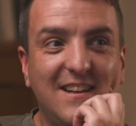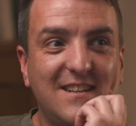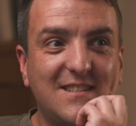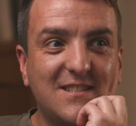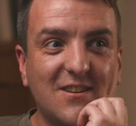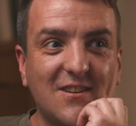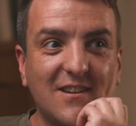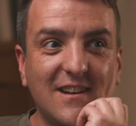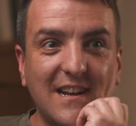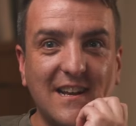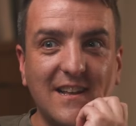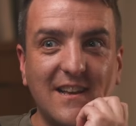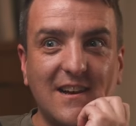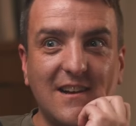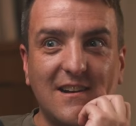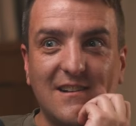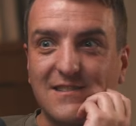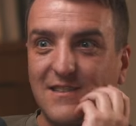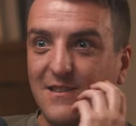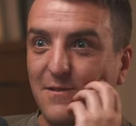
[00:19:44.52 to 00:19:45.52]
Sorry,
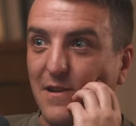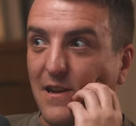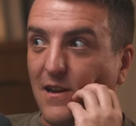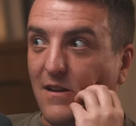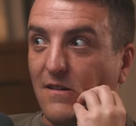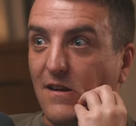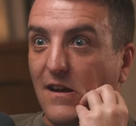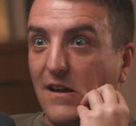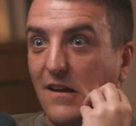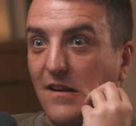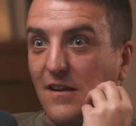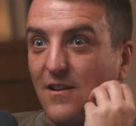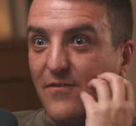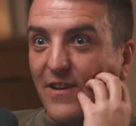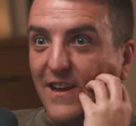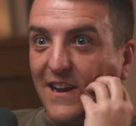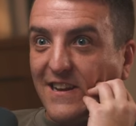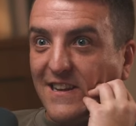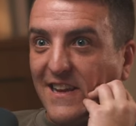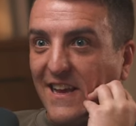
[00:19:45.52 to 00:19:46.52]
Daniel. There's going to be quite a lot of
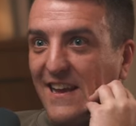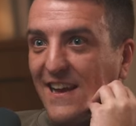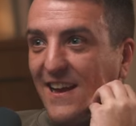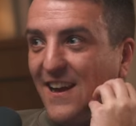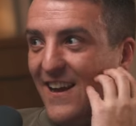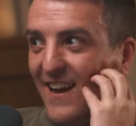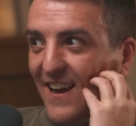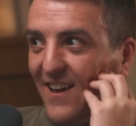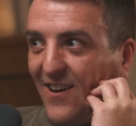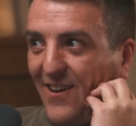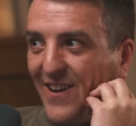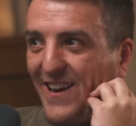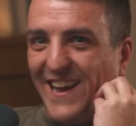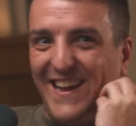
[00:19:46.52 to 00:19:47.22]
editing going on.